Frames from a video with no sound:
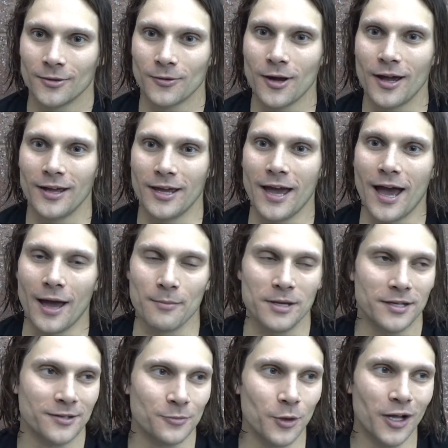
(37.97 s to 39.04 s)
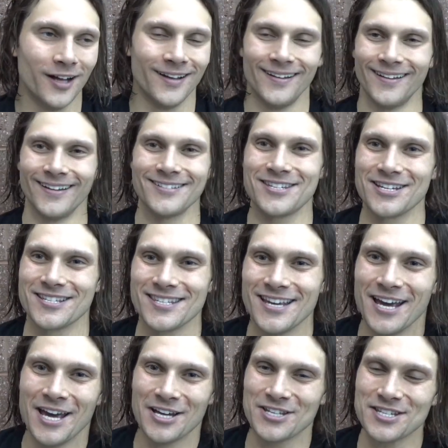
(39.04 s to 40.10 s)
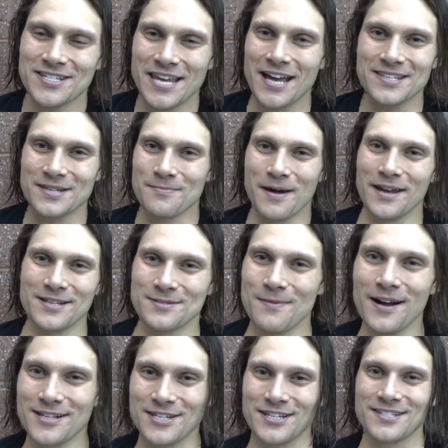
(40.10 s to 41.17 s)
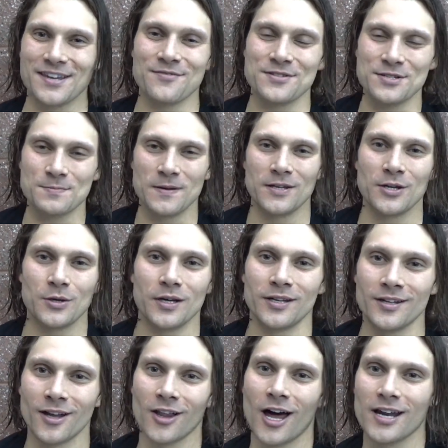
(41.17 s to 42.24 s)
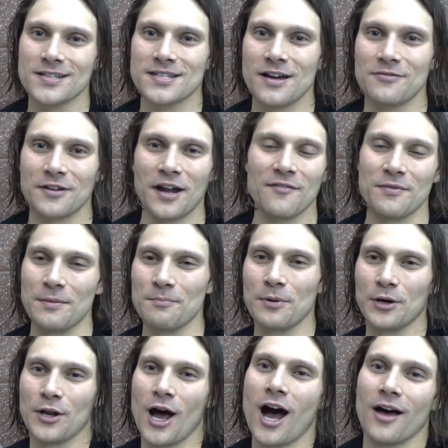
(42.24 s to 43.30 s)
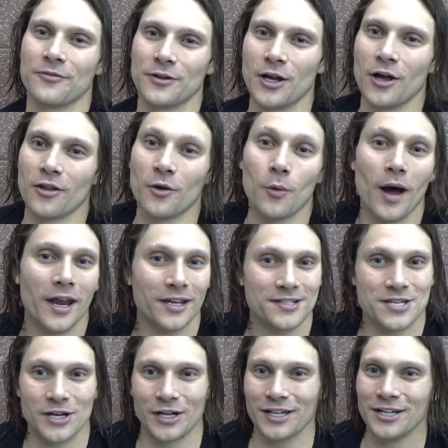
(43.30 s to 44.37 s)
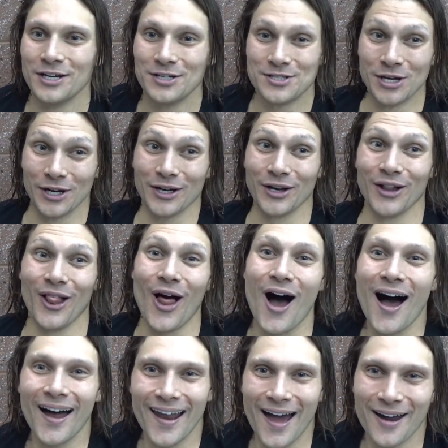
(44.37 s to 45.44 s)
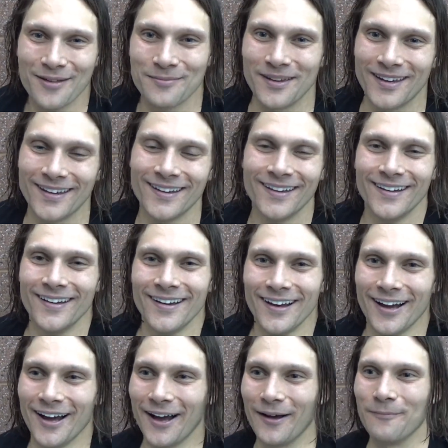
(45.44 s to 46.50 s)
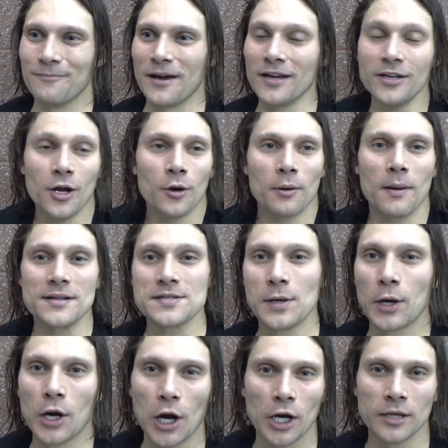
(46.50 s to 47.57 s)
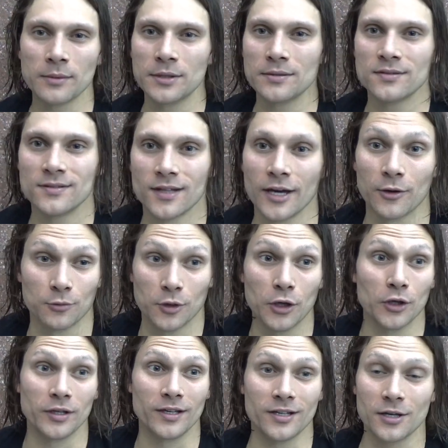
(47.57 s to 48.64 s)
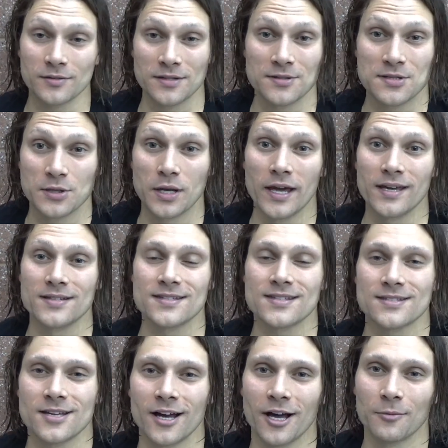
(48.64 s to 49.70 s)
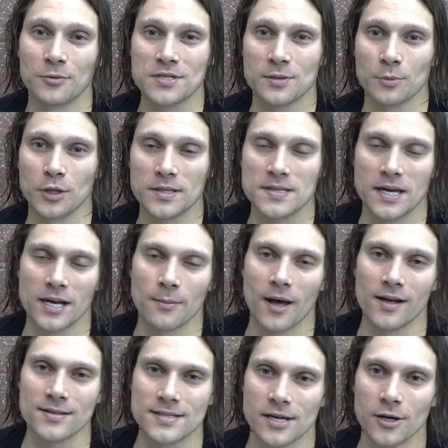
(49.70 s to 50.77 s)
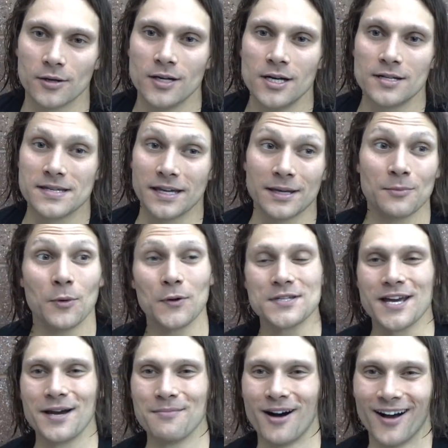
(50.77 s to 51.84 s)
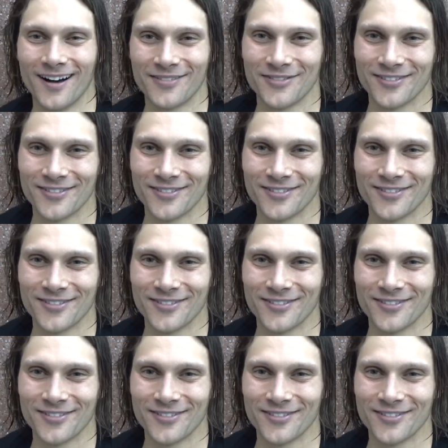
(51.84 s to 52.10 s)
Right, yeah, I mean, well, it just hasn't been as much because I've just been doing a lot of stuff that I've been putting off. You know, the wedding took a lot out of me. And you know, we're about to go on our honeymoon, like literally in 2 days, which I'm really excited about. So taking more time off.